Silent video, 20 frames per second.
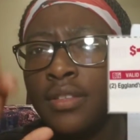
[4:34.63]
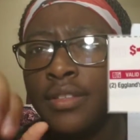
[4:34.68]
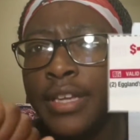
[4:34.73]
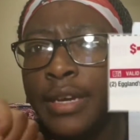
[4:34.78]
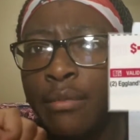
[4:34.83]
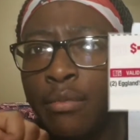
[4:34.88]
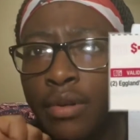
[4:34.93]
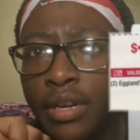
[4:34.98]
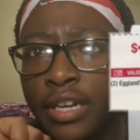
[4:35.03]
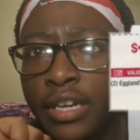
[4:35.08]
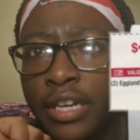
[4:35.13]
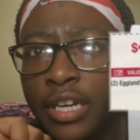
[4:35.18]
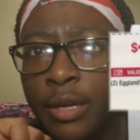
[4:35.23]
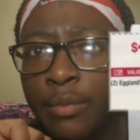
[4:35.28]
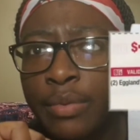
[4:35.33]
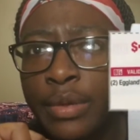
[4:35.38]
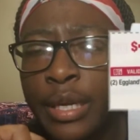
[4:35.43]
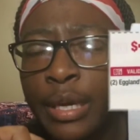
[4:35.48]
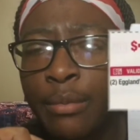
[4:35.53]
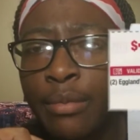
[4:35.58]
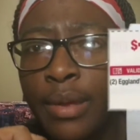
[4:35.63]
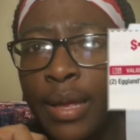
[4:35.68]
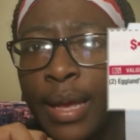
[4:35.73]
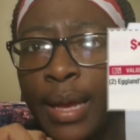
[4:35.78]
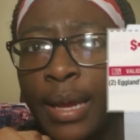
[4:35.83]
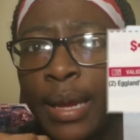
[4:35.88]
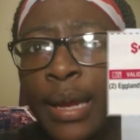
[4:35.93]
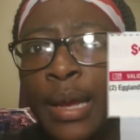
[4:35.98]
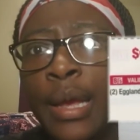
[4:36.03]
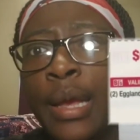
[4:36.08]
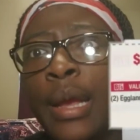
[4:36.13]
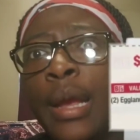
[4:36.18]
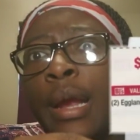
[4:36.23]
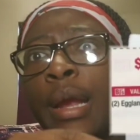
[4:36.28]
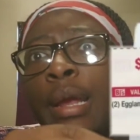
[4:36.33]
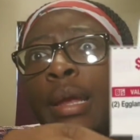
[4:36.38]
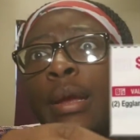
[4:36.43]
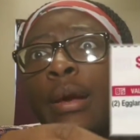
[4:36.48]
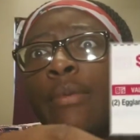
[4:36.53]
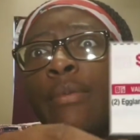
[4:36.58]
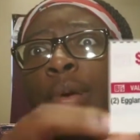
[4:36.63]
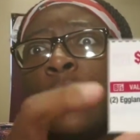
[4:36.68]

they bring it up and they'll be like, here you go,